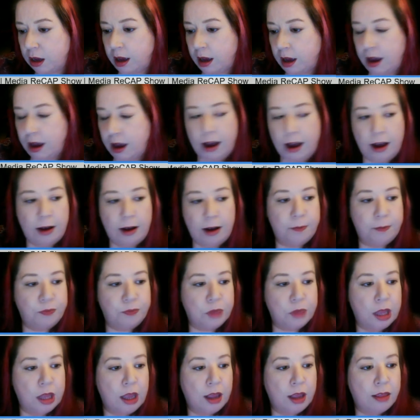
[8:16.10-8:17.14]

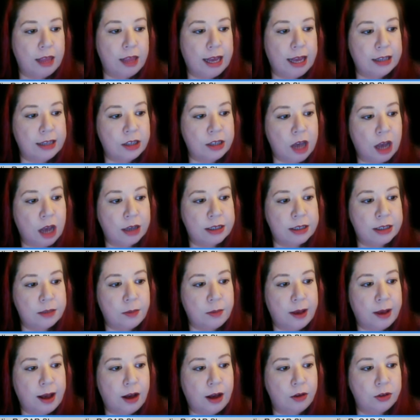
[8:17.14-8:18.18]
that talks
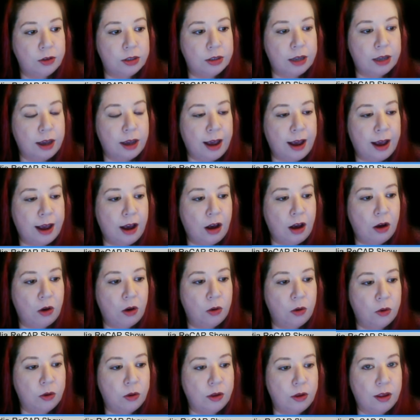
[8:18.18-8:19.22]
about
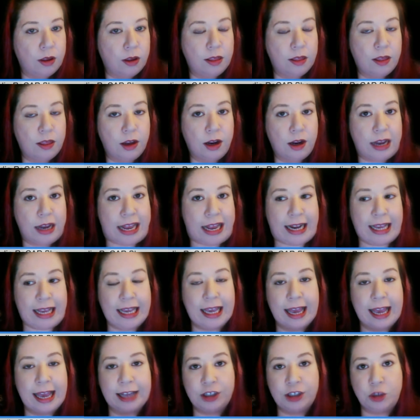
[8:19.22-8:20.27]
how the
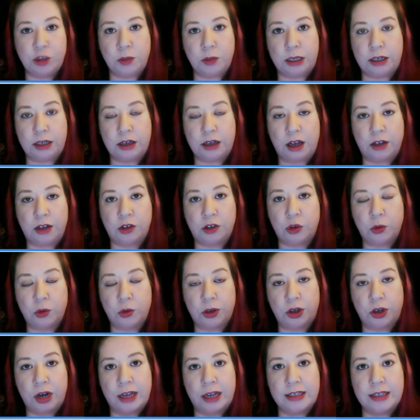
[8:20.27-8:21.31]
engagement on
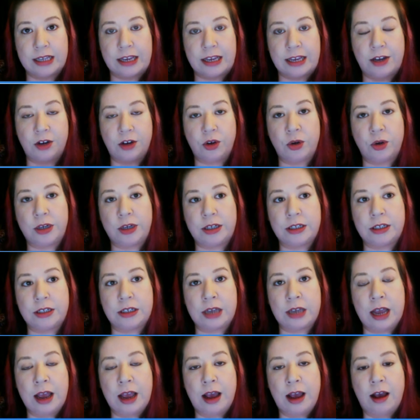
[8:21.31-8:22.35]
Twitter has
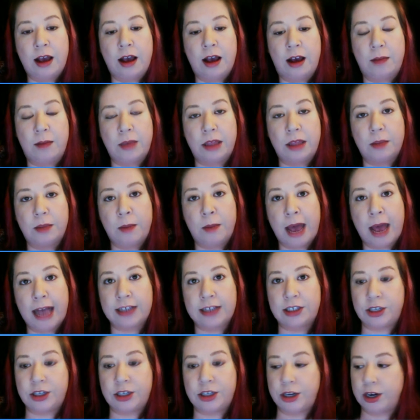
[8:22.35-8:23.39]
increased in the
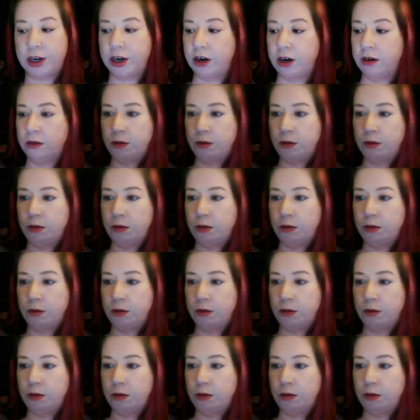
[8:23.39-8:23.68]
past year